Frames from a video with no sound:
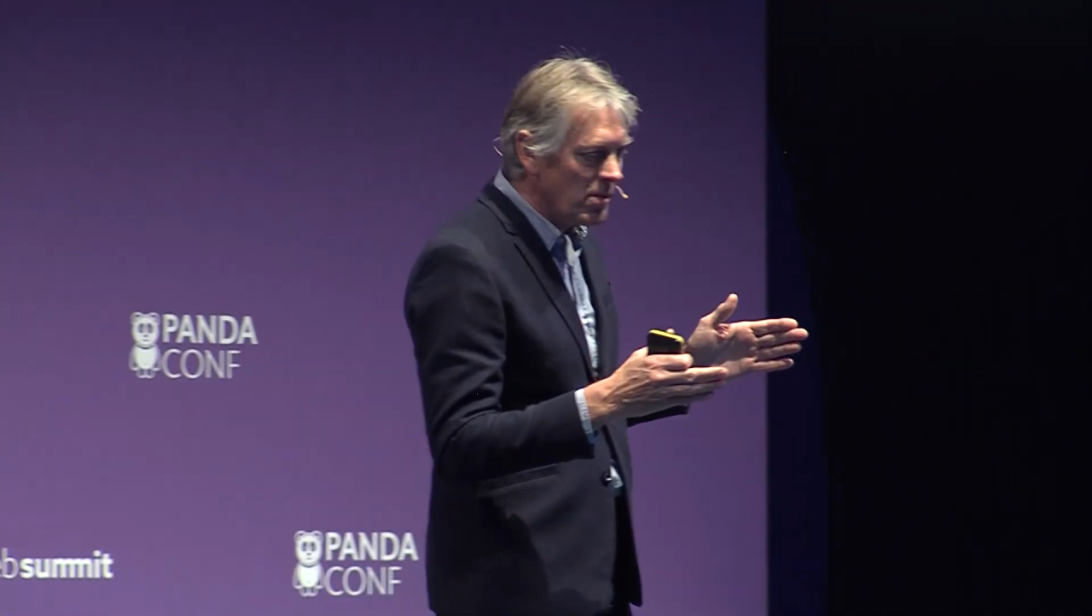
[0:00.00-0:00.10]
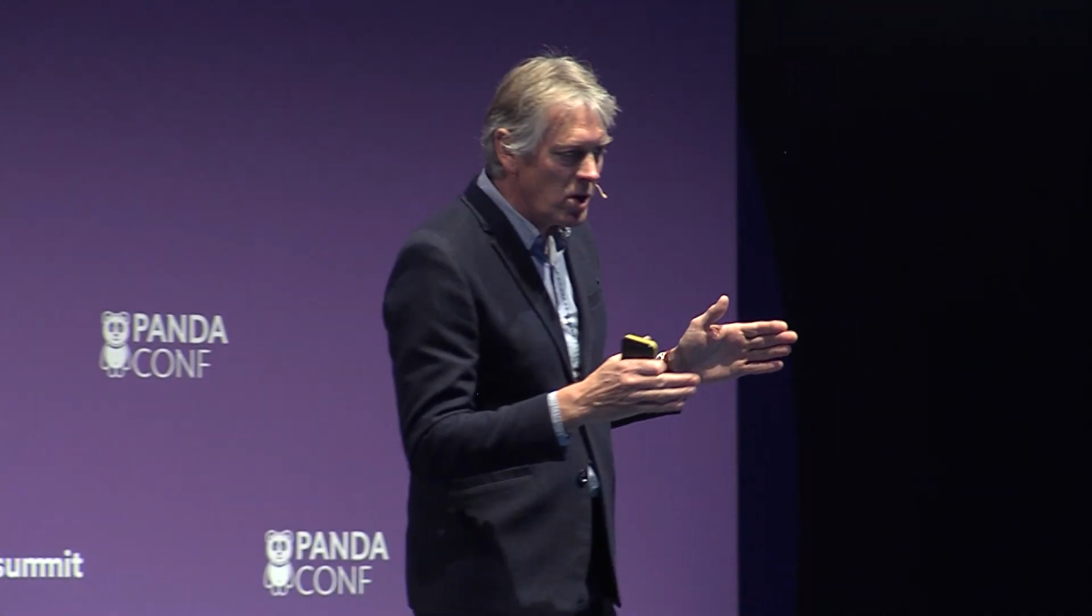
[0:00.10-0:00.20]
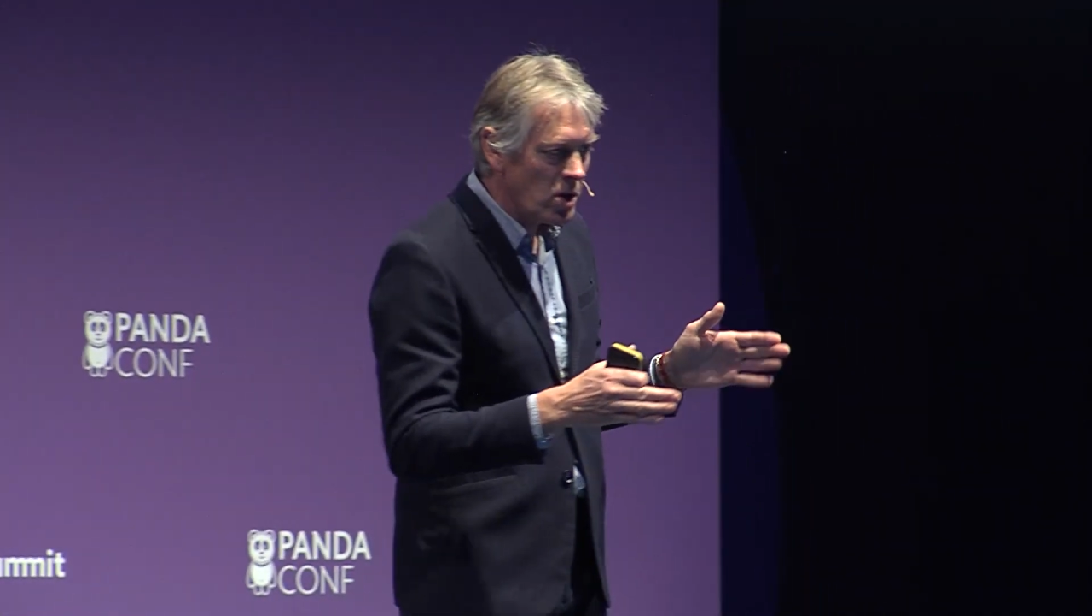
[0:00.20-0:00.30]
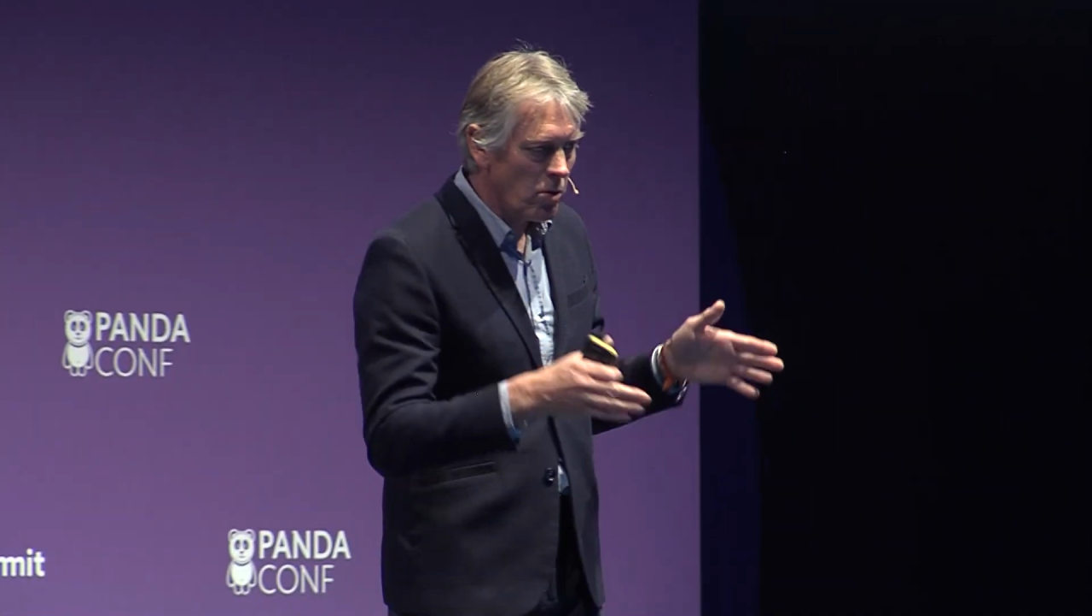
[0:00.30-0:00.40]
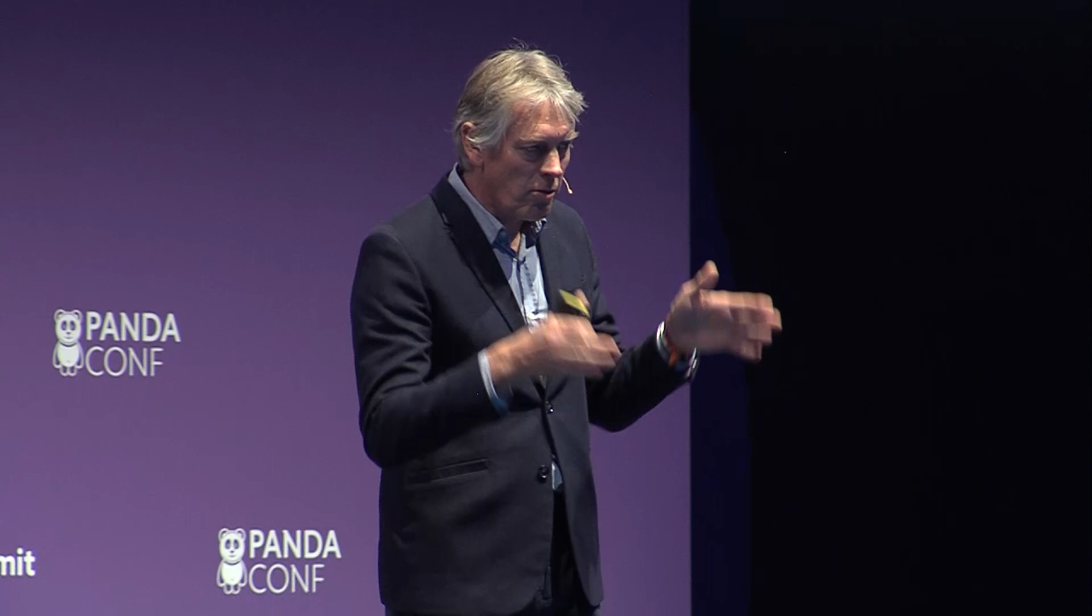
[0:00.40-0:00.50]

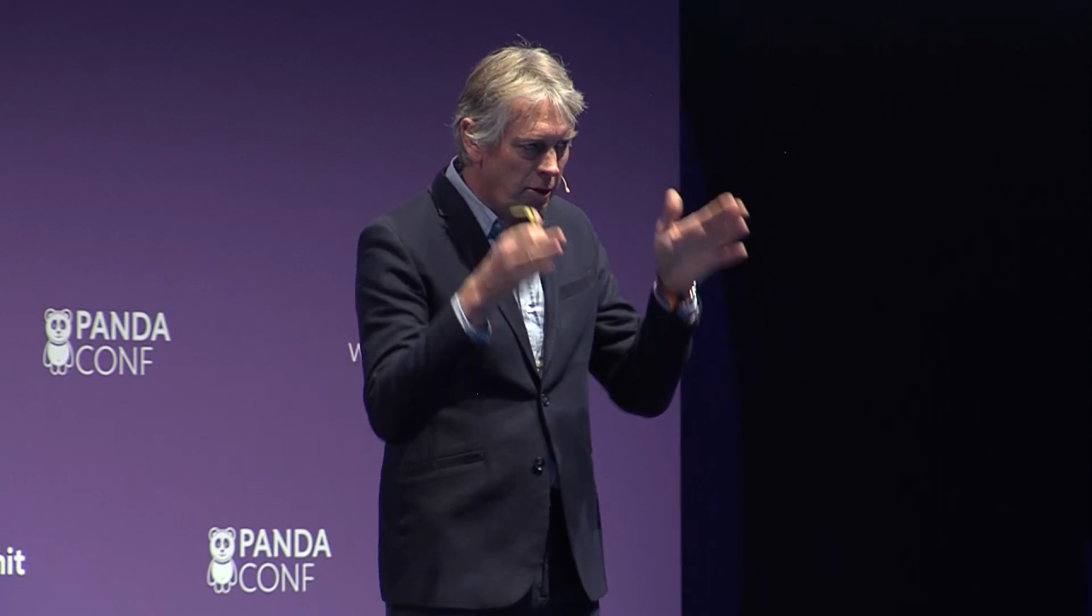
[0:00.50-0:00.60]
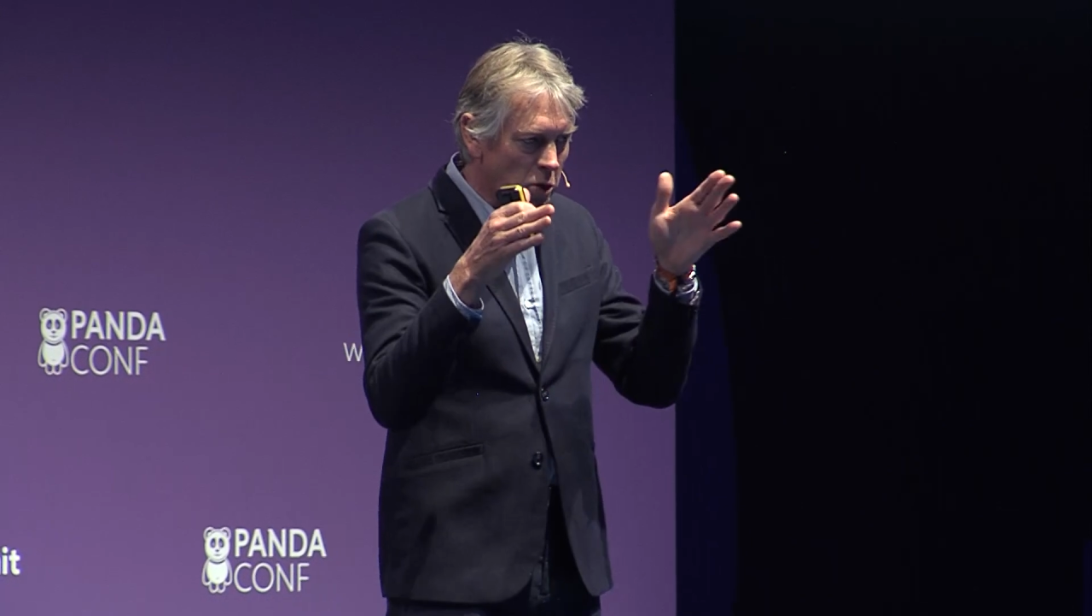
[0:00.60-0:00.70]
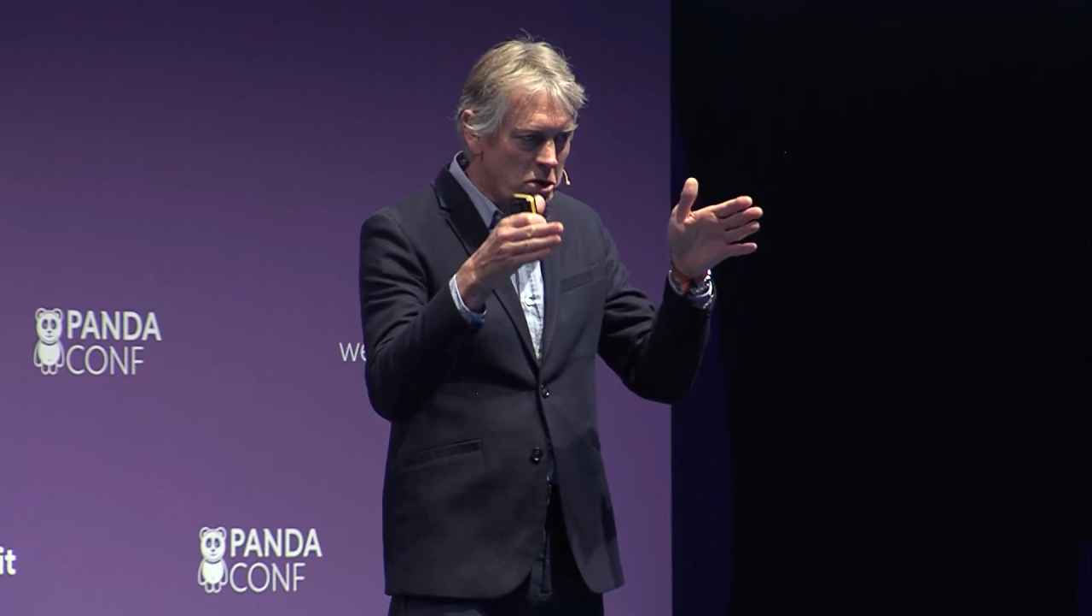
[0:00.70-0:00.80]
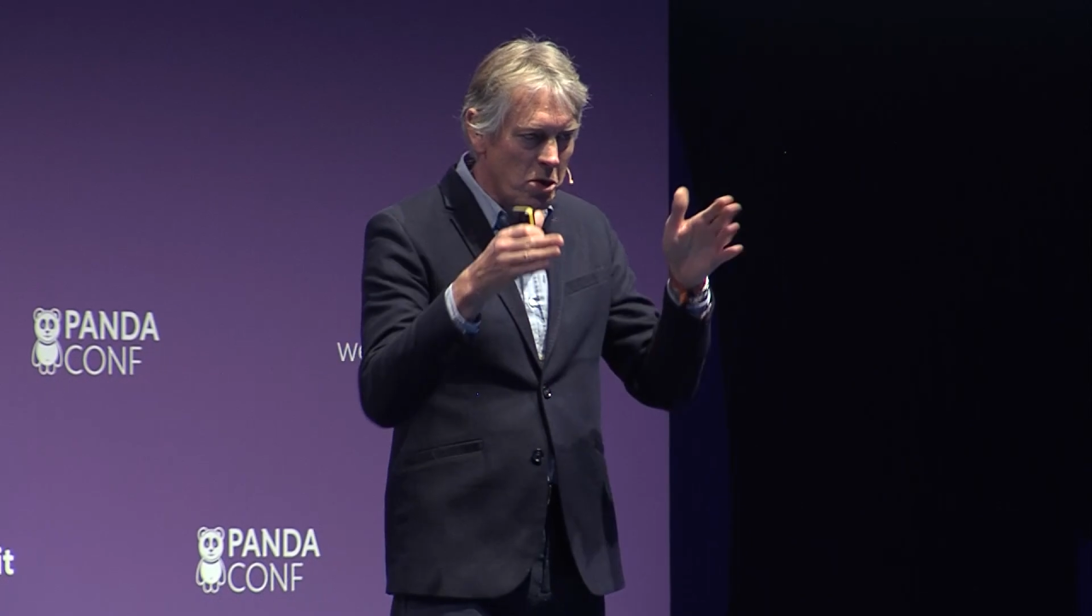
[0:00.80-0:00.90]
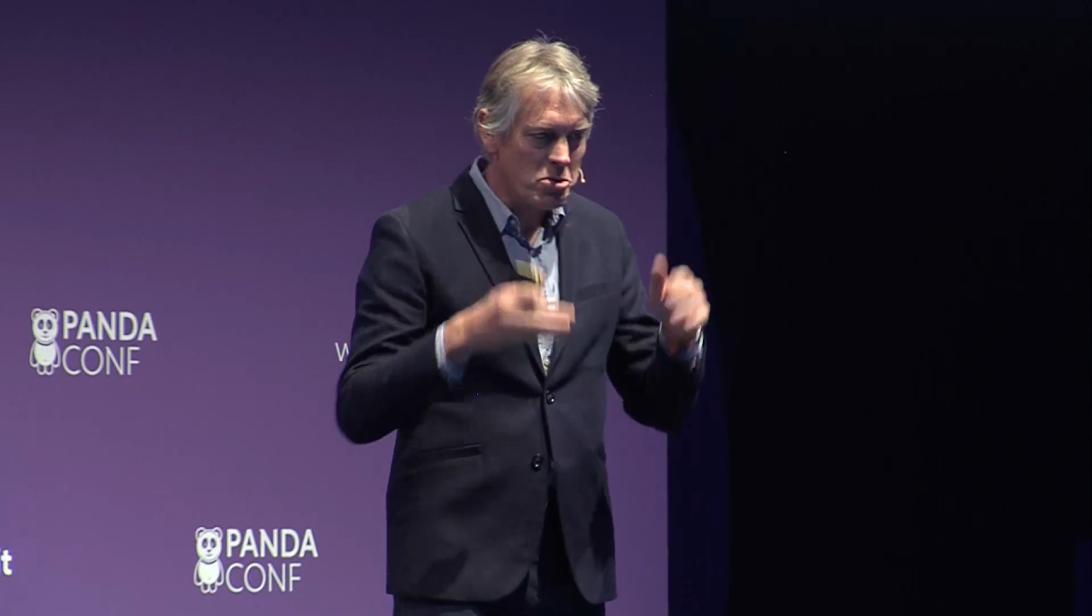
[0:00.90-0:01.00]
you know,
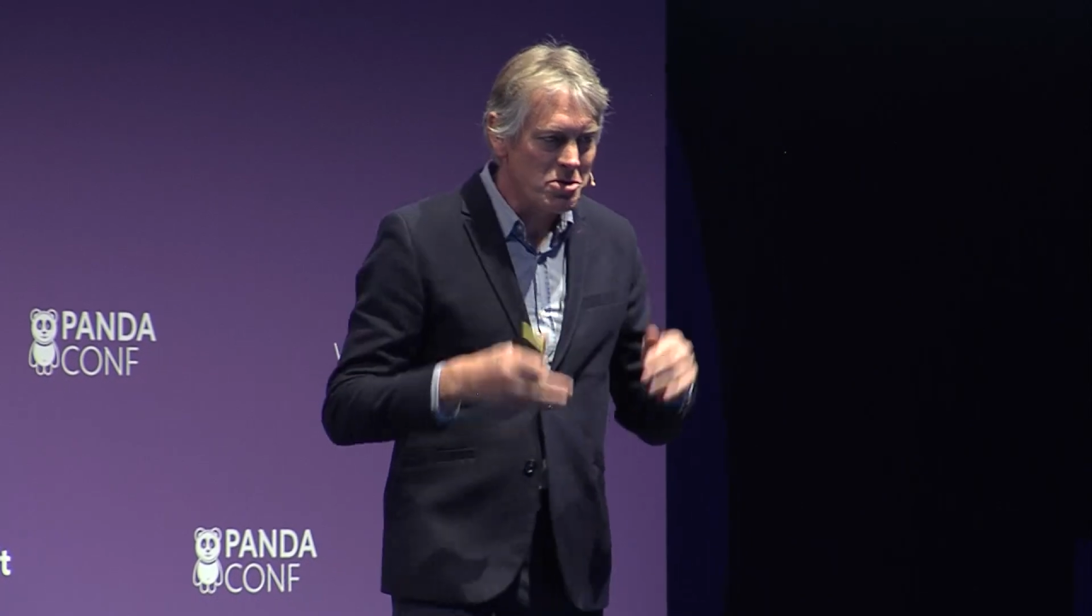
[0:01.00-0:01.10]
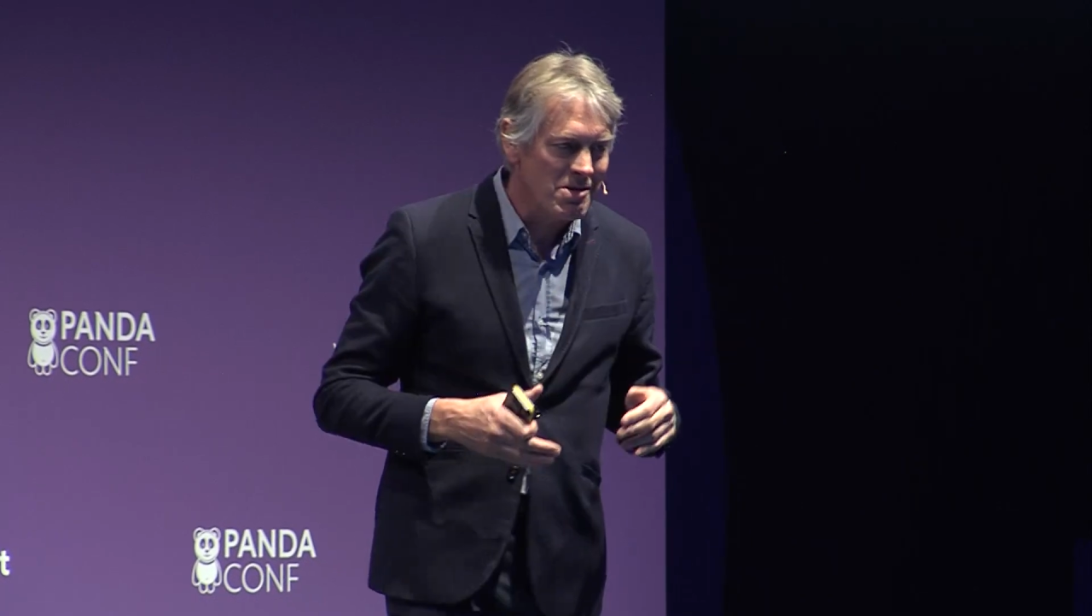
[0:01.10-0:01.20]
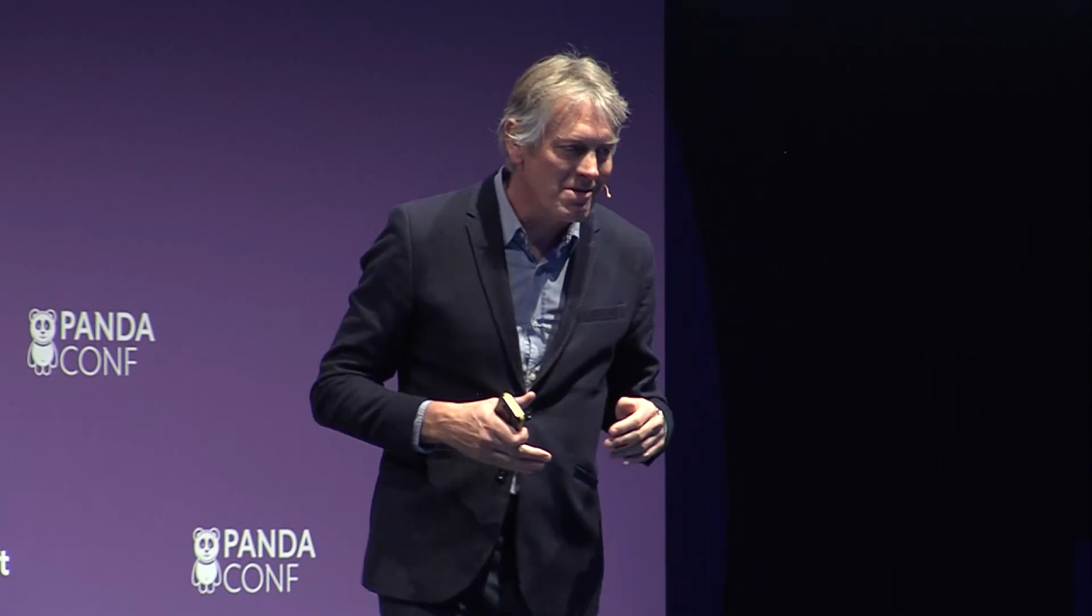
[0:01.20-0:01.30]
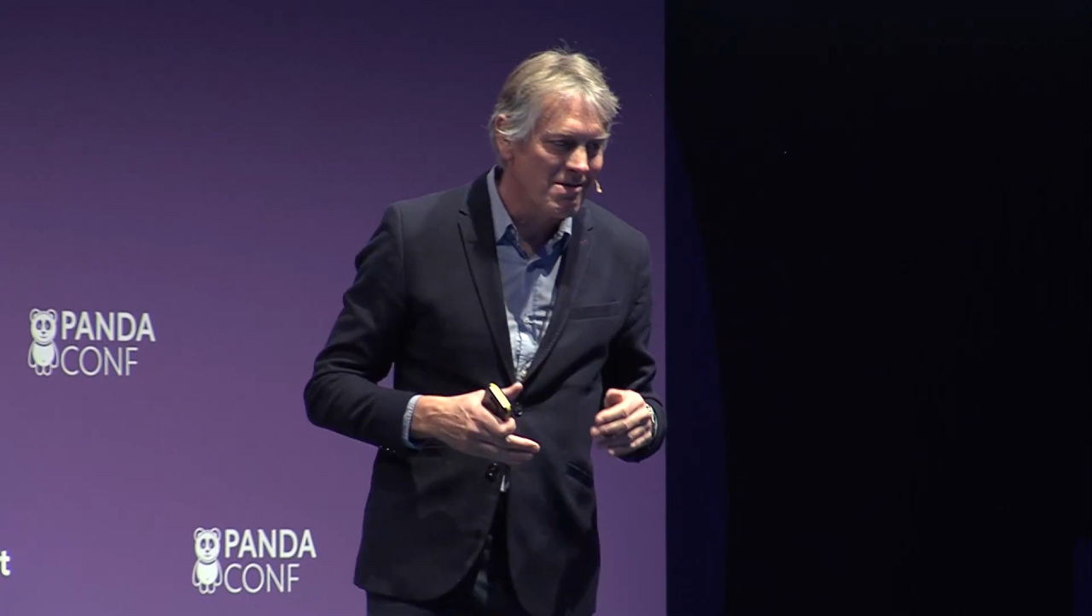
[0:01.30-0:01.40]
photos,